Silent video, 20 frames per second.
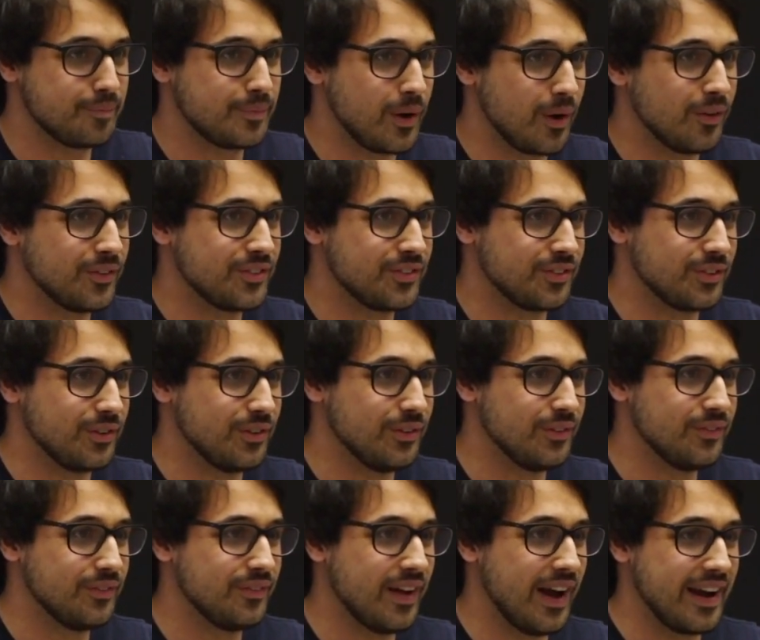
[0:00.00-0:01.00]

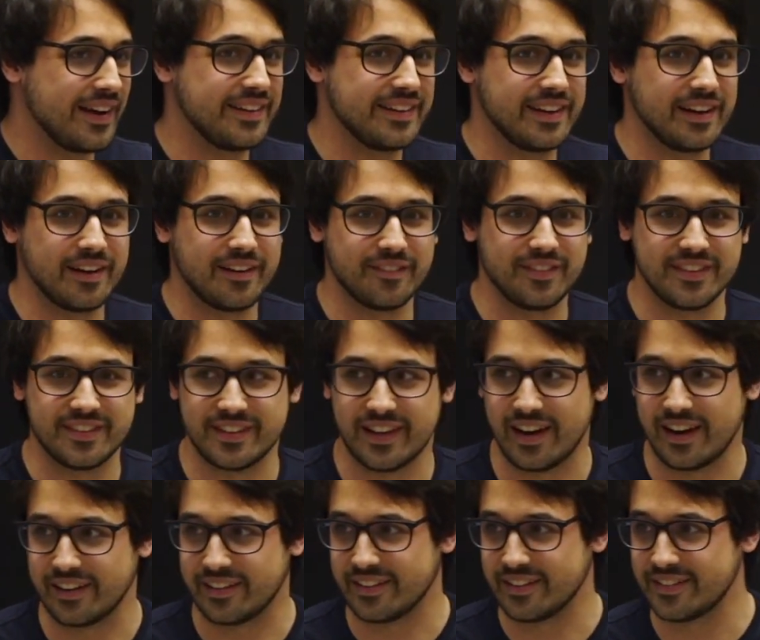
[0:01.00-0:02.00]
cultural idea of the
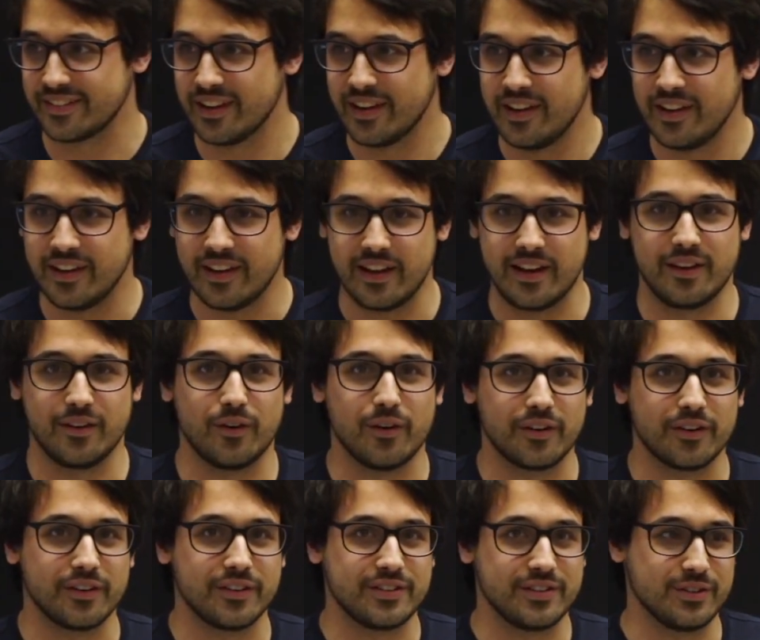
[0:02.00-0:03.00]
scientist in
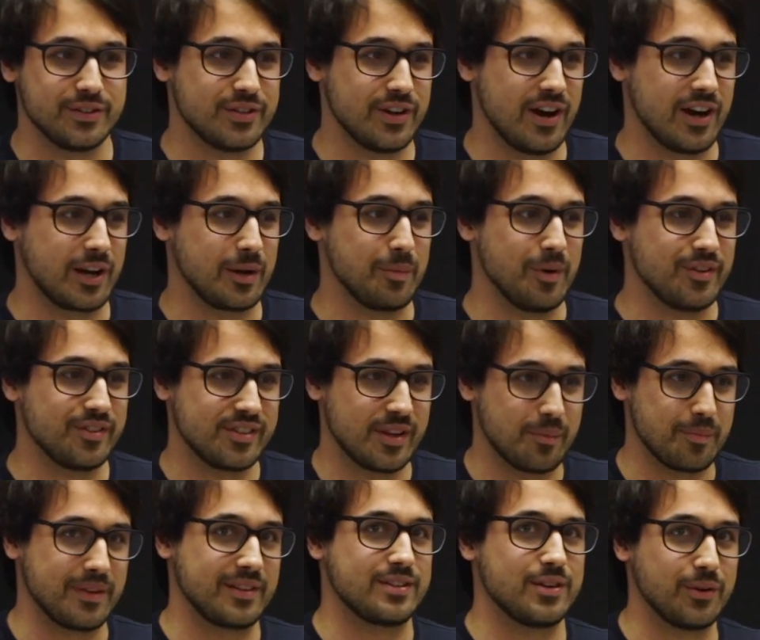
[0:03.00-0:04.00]
order to talk about
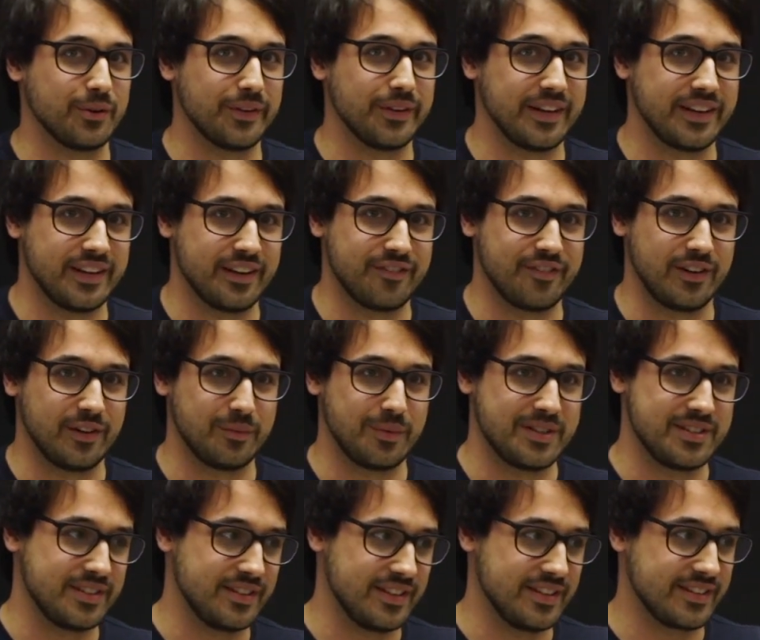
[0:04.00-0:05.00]
something totally different,
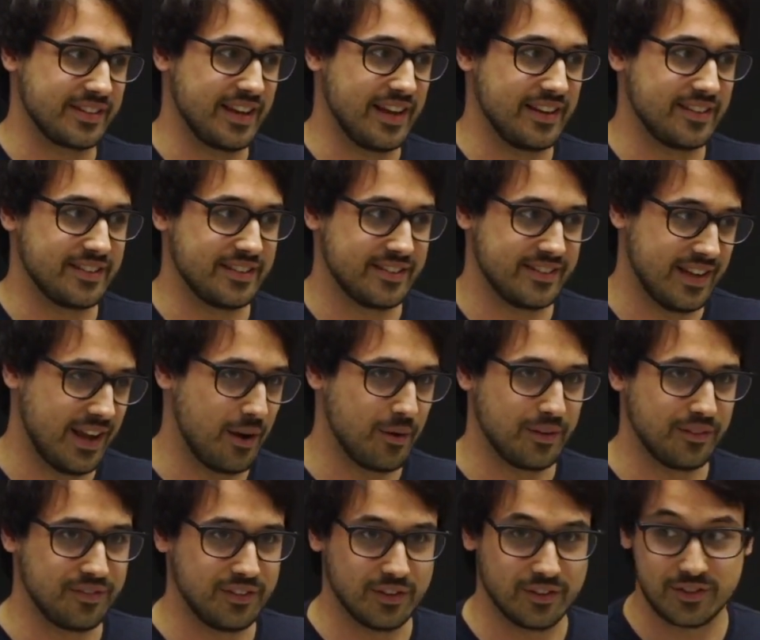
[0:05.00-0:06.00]
which in this case is how
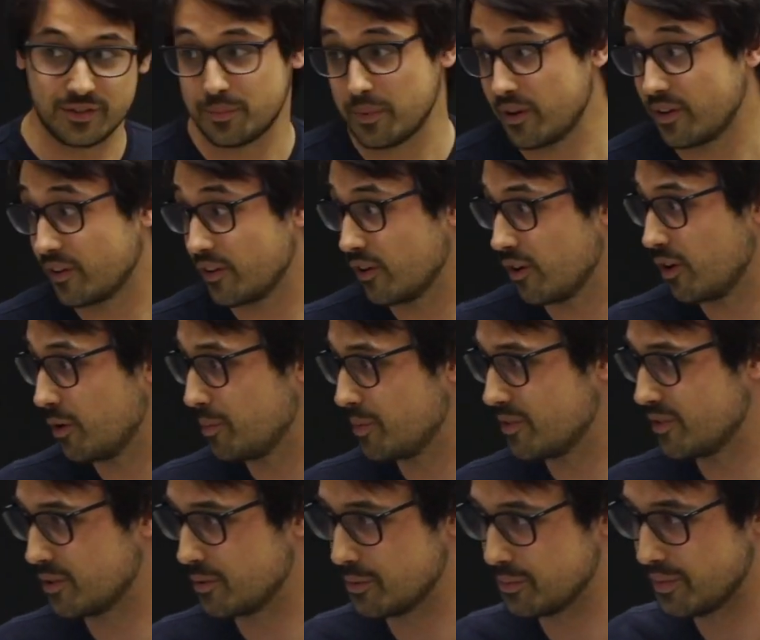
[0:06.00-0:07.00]
he feels about a girl,
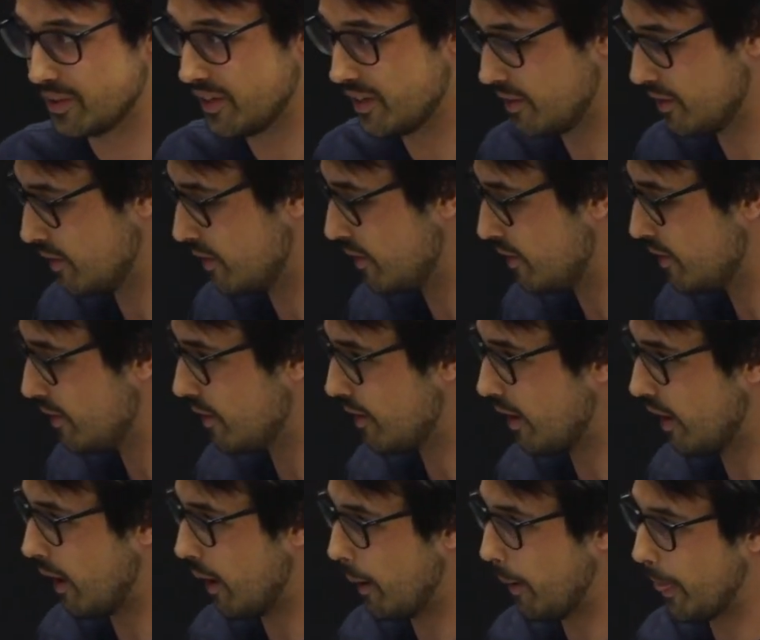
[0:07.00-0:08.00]
presumably.
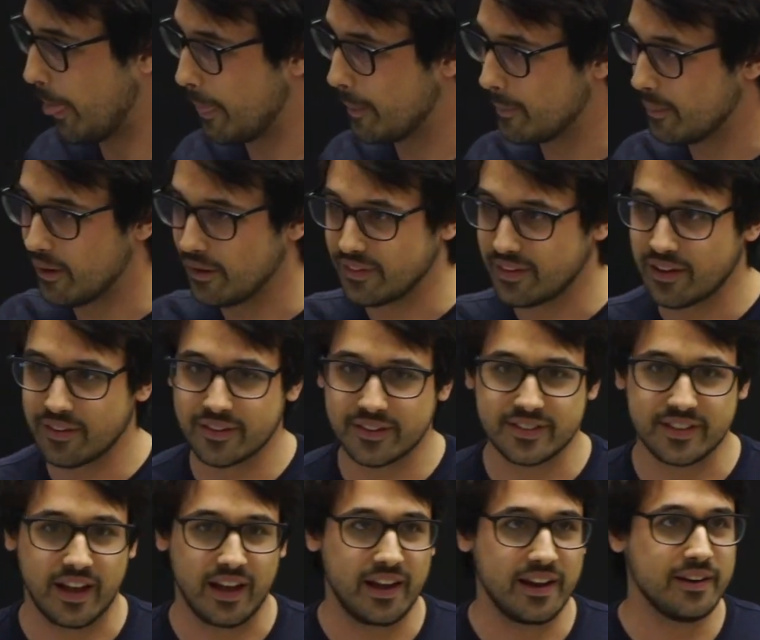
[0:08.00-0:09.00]
On the other
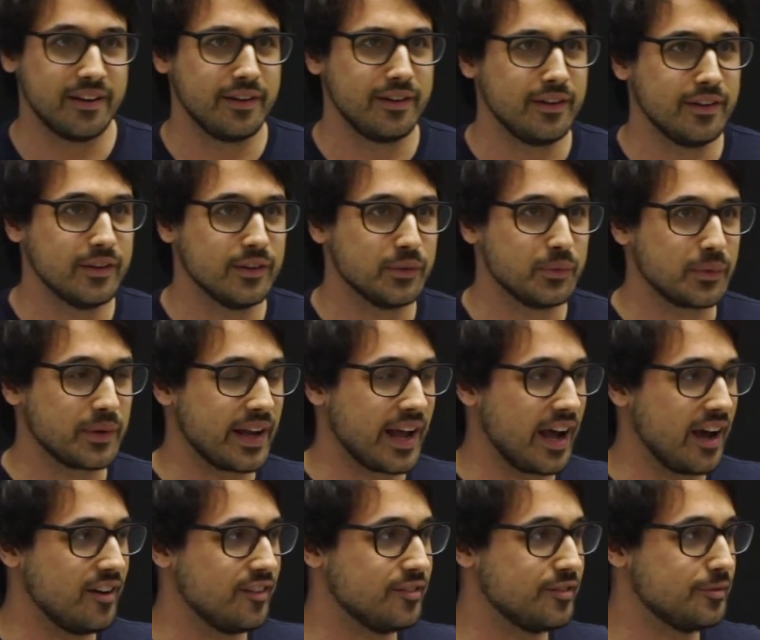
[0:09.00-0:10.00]
side, we
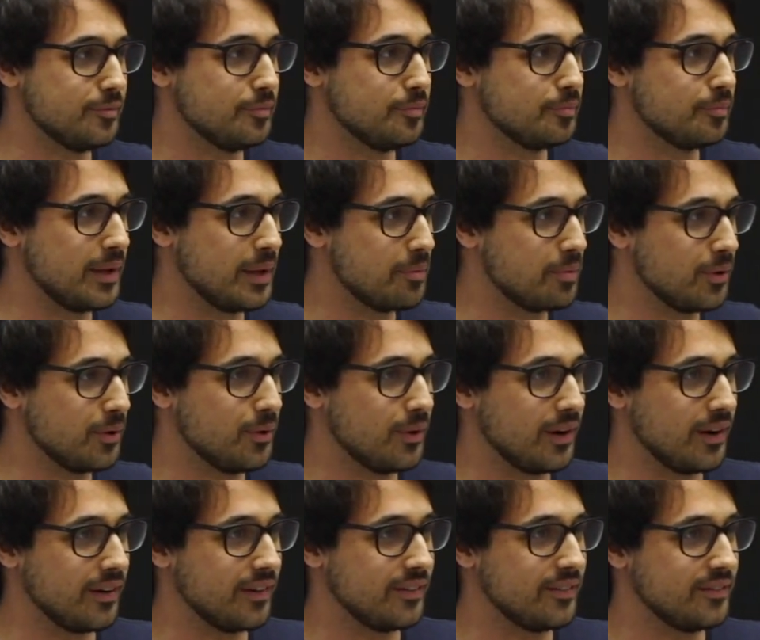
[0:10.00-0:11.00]
have people who
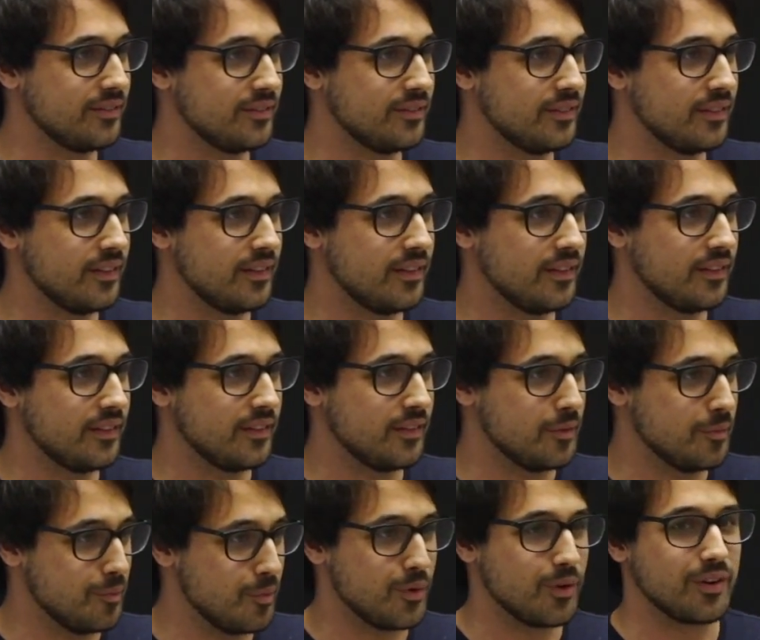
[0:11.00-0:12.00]
are
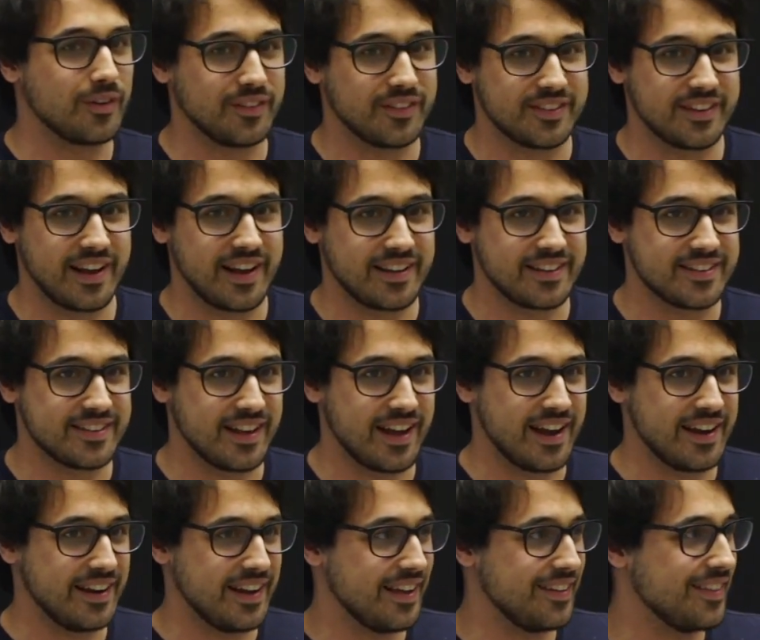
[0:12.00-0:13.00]
more on the science
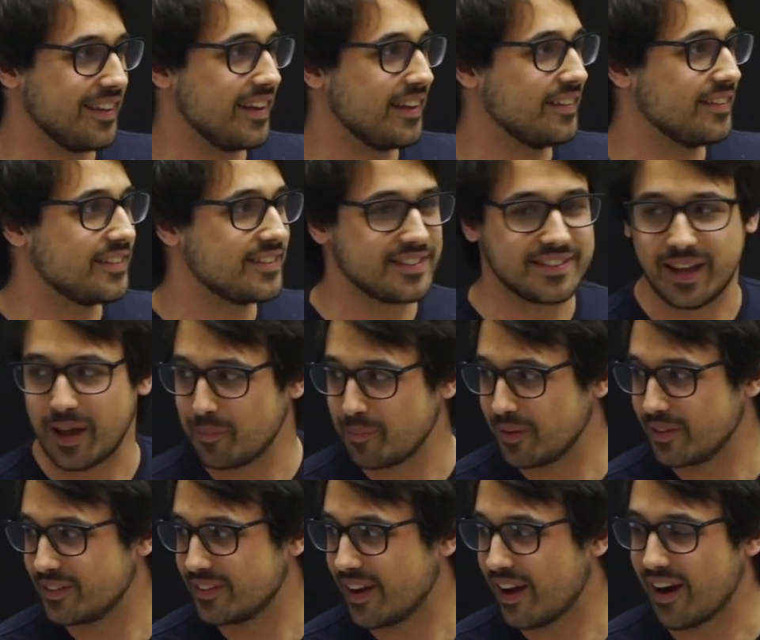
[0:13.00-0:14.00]
side and then
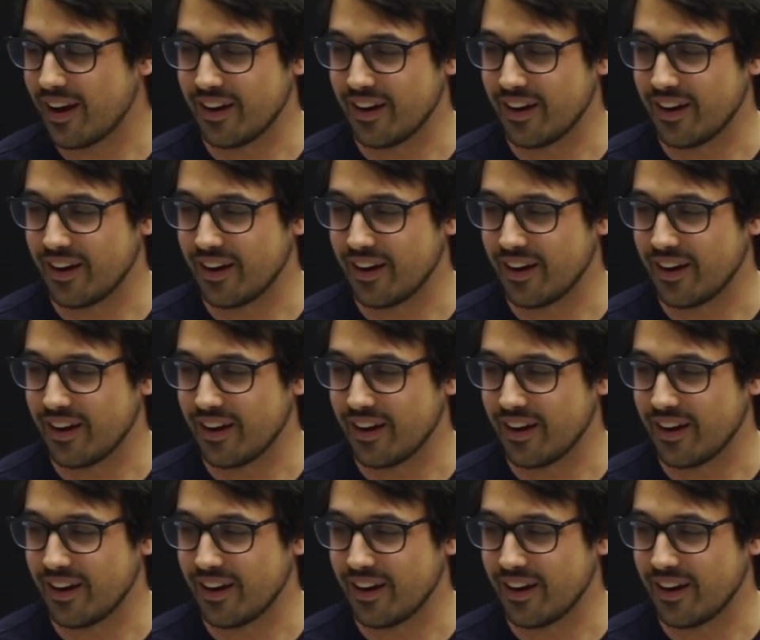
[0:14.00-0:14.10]
step into